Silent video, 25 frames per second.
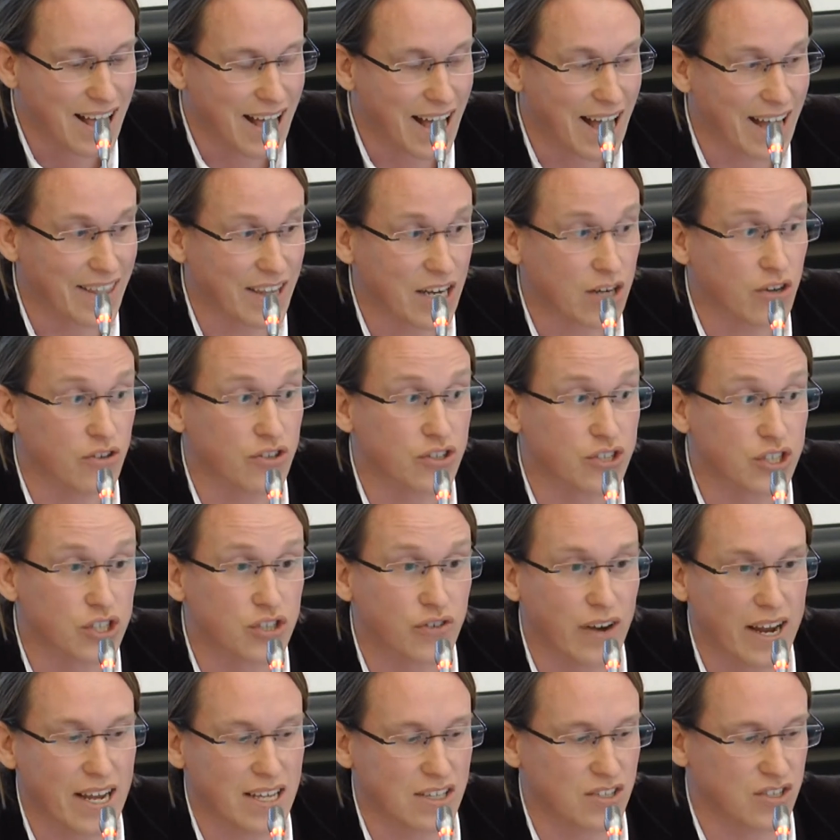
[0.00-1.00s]
and that
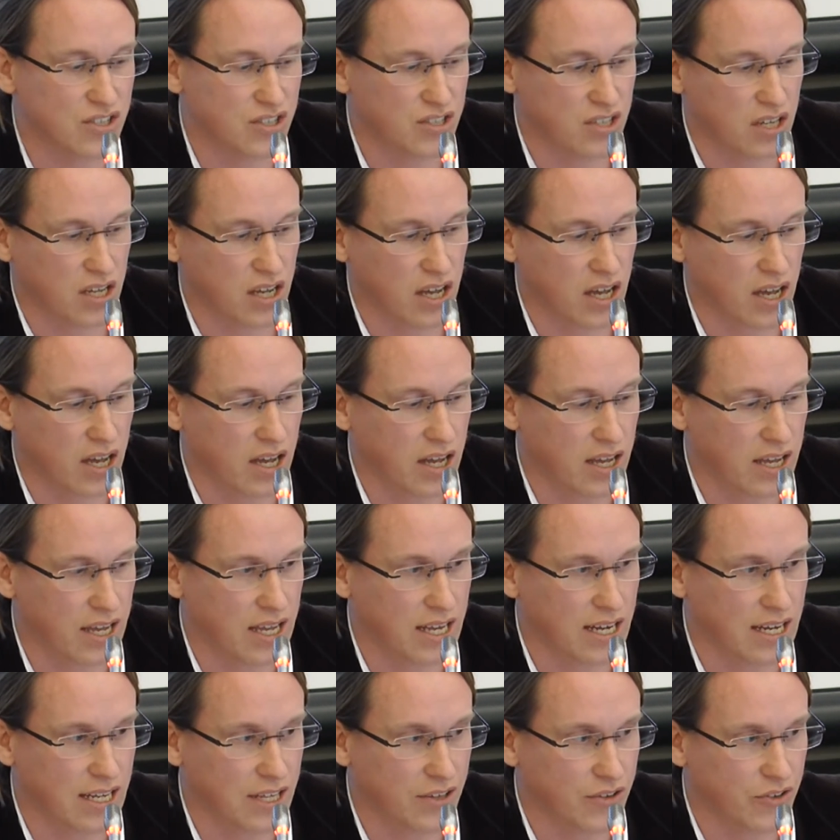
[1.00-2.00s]
constrains
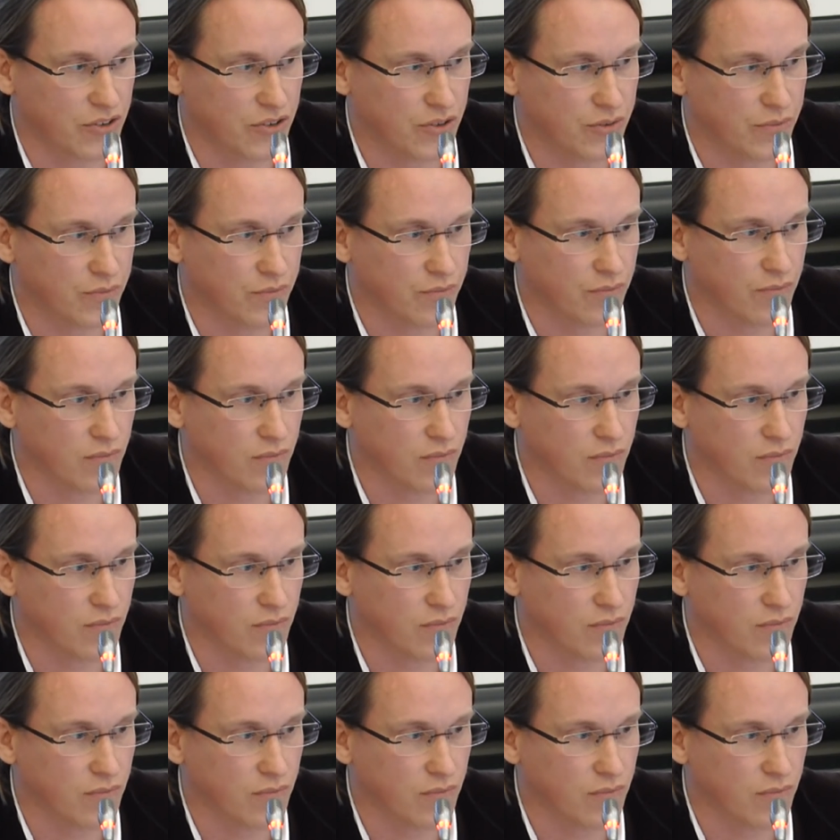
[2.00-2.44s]
elites.